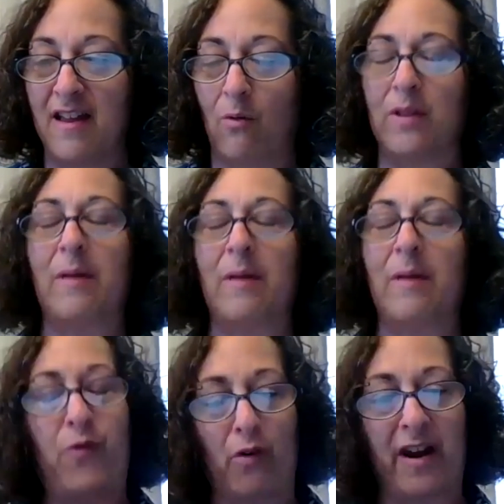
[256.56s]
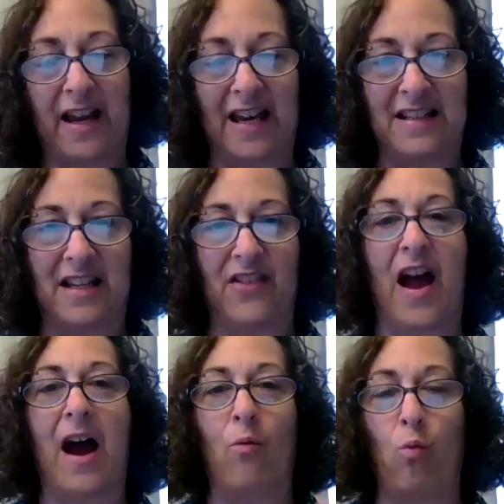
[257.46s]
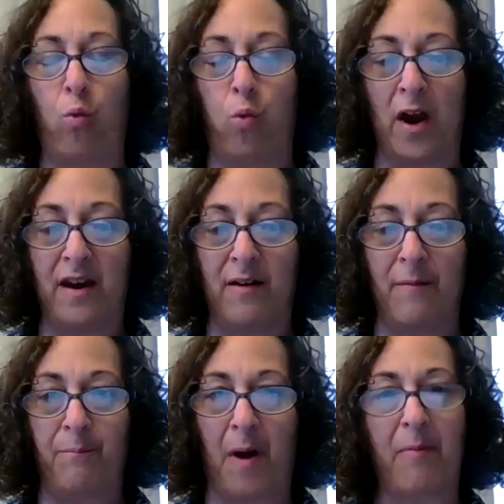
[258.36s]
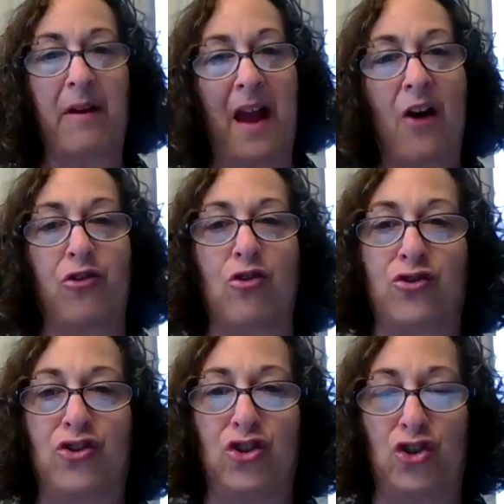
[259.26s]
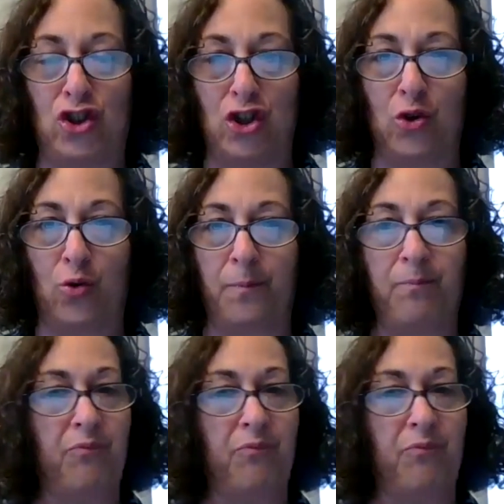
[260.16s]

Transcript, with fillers: well, let me, before I get into that, what public health nurses do